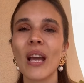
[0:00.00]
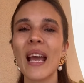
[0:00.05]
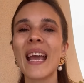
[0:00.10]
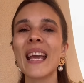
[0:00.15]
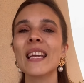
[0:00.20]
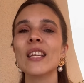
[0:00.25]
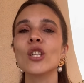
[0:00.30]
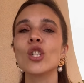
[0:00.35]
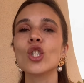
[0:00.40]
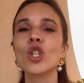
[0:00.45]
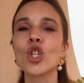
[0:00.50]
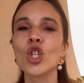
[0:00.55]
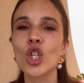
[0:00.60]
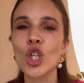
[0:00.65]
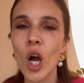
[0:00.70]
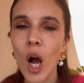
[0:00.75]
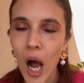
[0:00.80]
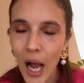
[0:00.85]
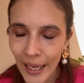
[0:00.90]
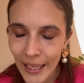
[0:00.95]
a
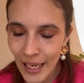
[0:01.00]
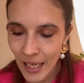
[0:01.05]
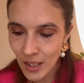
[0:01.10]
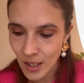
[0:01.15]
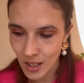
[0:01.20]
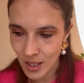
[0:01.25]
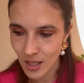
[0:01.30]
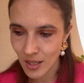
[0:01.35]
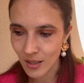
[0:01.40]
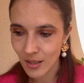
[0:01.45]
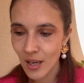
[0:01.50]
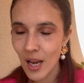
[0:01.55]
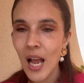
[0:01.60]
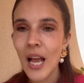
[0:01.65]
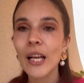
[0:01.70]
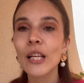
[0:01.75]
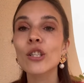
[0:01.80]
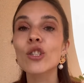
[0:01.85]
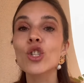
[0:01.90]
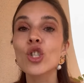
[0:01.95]
giant
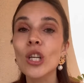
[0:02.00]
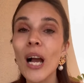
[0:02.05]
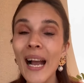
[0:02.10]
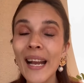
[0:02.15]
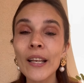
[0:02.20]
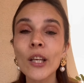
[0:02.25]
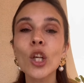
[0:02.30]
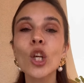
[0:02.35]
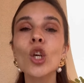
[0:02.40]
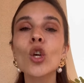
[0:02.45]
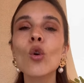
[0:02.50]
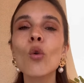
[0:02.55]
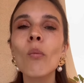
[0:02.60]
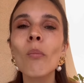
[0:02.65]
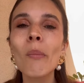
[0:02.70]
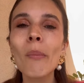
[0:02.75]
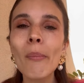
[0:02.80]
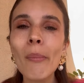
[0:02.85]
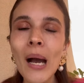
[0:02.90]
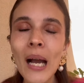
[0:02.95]

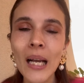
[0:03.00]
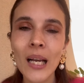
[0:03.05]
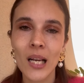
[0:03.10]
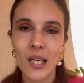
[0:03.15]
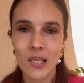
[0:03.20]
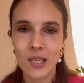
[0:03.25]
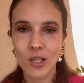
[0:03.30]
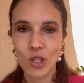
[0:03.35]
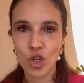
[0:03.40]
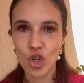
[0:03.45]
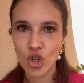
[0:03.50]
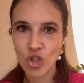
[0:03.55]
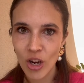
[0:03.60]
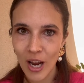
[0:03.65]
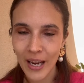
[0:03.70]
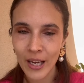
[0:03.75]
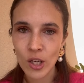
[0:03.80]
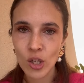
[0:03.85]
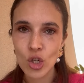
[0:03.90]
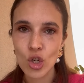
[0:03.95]
humongous
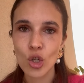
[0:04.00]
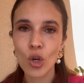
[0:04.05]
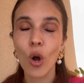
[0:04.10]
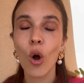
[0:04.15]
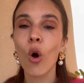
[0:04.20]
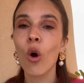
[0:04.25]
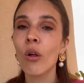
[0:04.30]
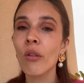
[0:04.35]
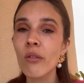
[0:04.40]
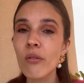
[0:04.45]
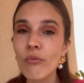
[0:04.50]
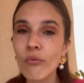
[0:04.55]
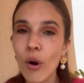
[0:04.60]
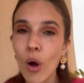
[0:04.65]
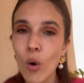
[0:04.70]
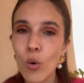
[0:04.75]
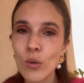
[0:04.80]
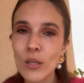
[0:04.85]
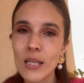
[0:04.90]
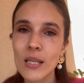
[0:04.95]
change on the
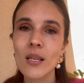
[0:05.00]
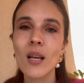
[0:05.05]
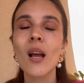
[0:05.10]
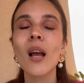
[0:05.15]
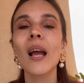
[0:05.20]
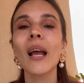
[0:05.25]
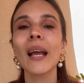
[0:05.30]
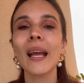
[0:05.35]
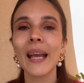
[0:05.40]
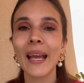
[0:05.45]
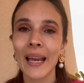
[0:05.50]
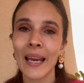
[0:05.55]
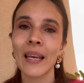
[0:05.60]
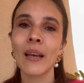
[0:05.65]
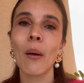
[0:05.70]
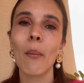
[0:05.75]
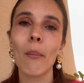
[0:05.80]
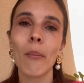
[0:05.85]
roads in